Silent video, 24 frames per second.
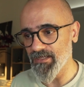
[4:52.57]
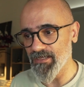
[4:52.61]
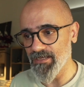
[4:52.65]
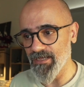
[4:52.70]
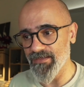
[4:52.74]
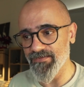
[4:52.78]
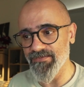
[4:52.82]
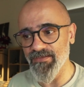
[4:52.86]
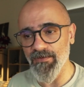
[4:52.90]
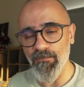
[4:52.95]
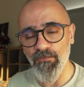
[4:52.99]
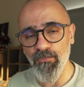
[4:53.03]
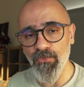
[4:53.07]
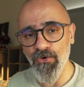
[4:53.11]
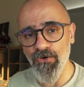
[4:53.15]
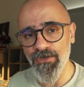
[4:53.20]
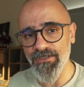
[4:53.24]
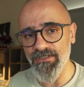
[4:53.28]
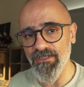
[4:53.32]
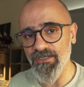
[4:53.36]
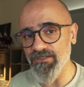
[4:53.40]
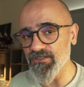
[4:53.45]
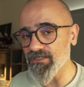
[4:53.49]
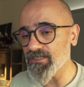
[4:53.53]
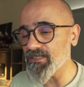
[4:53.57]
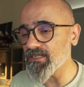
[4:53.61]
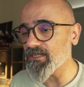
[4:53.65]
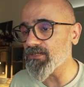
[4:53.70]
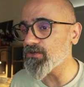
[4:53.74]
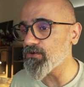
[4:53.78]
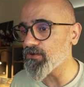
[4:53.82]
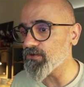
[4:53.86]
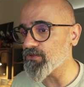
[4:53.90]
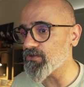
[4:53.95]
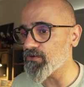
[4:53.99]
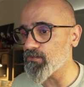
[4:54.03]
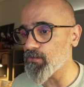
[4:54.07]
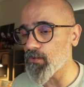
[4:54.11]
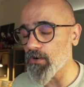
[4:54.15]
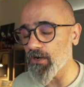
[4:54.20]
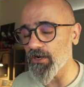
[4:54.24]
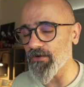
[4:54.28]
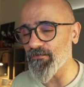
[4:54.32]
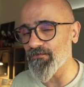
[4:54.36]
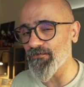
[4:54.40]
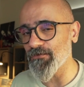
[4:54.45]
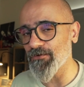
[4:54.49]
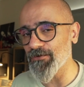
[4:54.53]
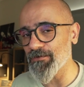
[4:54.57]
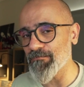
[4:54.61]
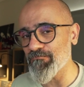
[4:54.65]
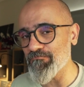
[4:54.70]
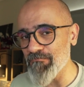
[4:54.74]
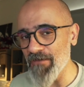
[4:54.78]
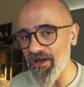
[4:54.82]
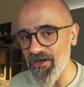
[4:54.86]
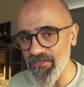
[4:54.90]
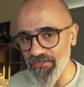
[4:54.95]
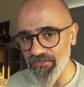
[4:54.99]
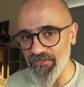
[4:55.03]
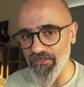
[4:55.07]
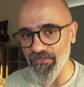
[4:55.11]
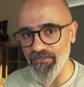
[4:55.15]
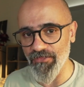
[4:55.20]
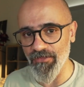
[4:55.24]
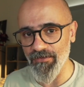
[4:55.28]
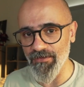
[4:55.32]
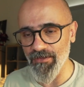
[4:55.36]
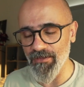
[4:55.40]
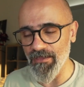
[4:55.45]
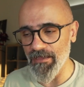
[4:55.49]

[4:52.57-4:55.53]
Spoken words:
At some point, I didn't go to work for a month